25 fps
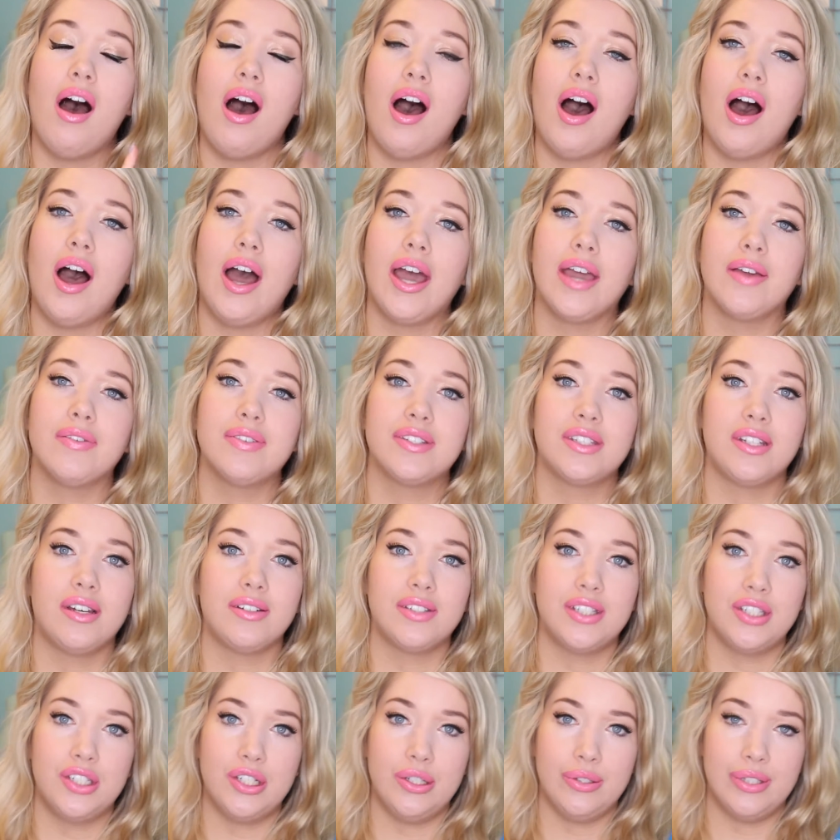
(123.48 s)
I've
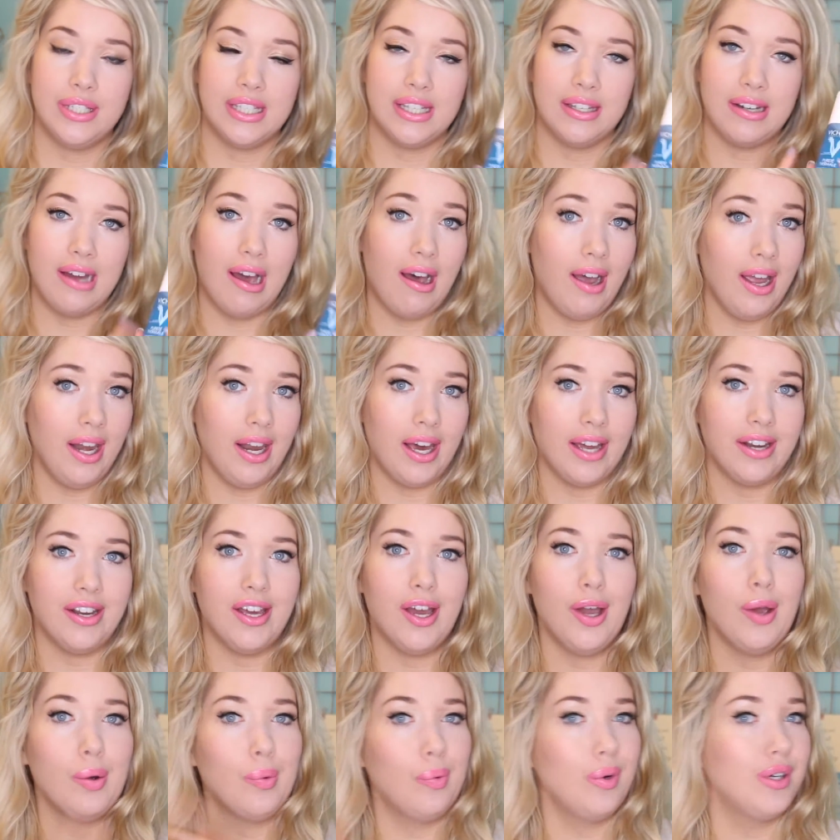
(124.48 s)
started using an
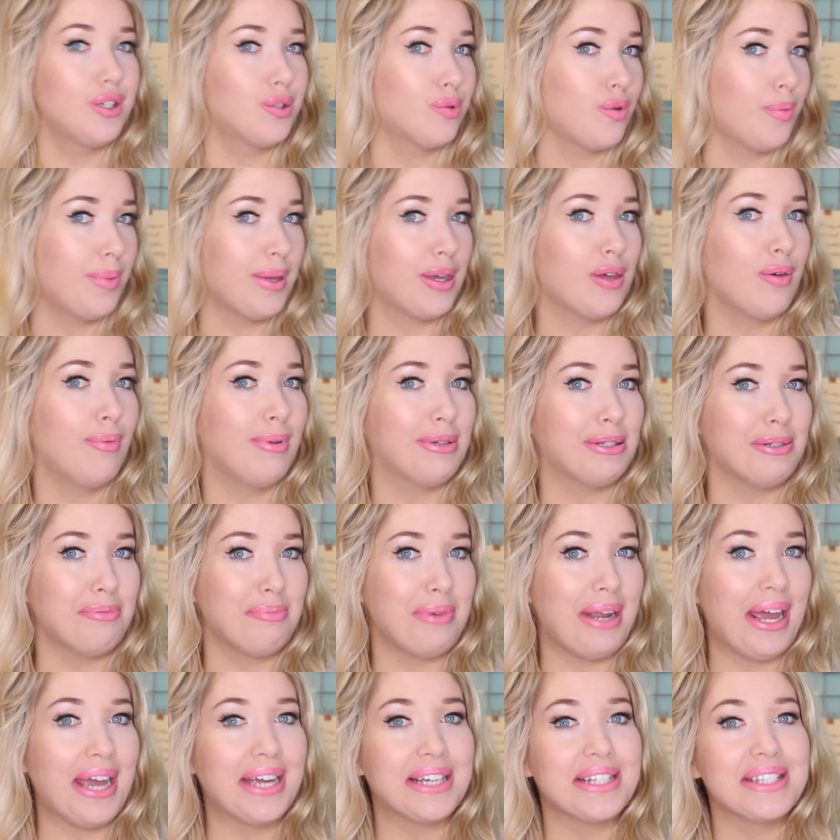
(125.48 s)
eyeliner, which will be coming up
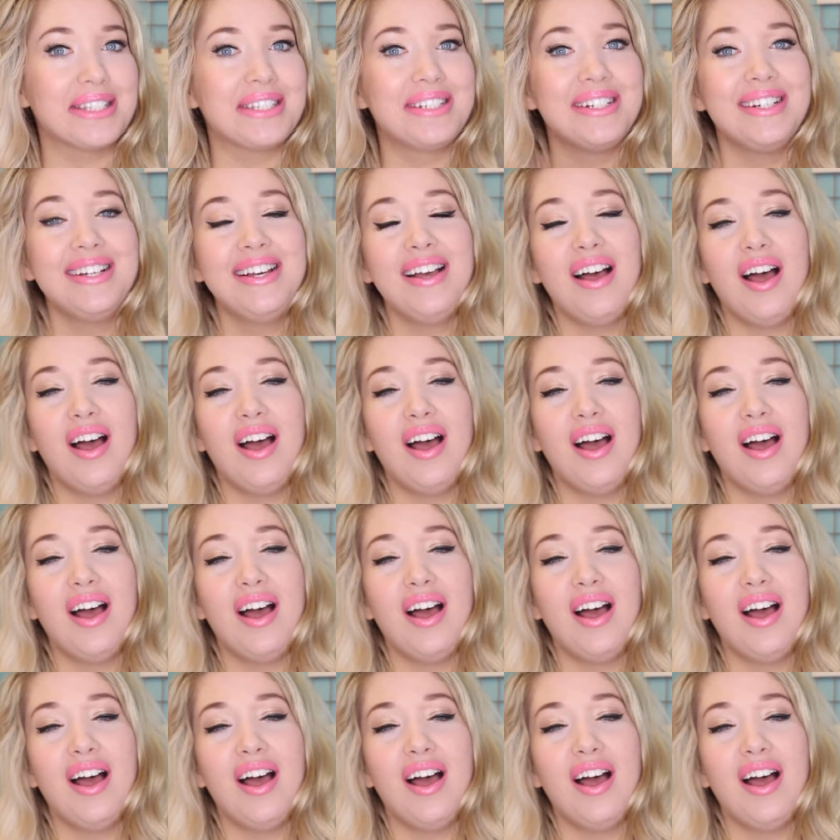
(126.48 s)
next,